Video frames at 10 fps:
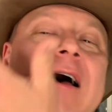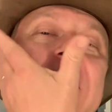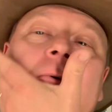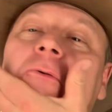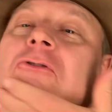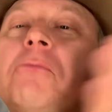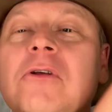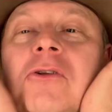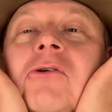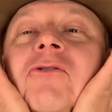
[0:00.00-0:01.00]
I don't want to
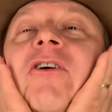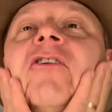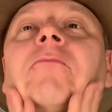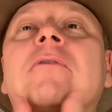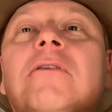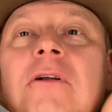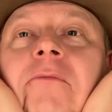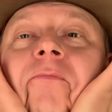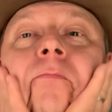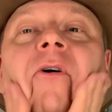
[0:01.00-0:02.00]
be too
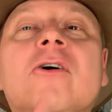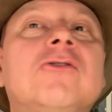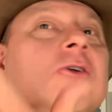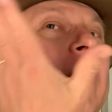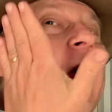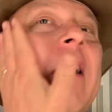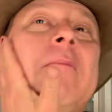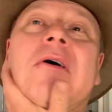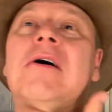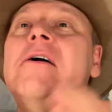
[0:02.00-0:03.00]
sentimental because, you know,
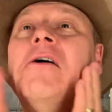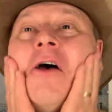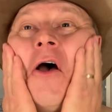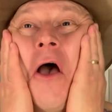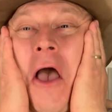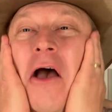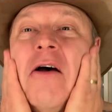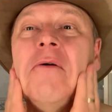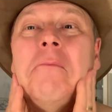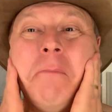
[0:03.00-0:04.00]
I'm a
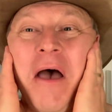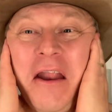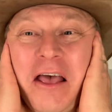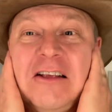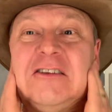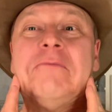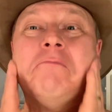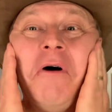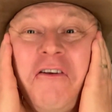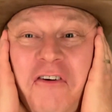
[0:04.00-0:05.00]
badass
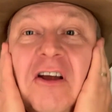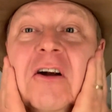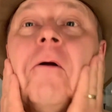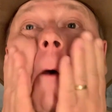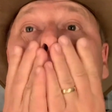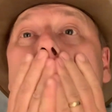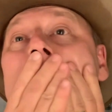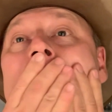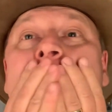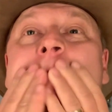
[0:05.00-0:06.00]
motherfucker.
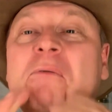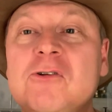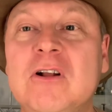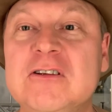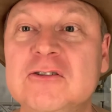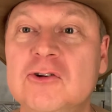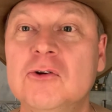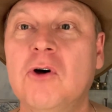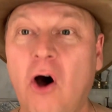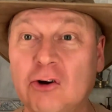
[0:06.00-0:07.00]
Still listen
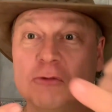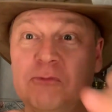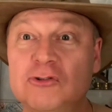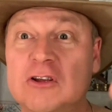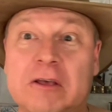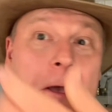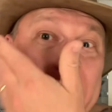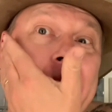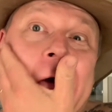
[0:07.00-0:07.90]
to hard rock music.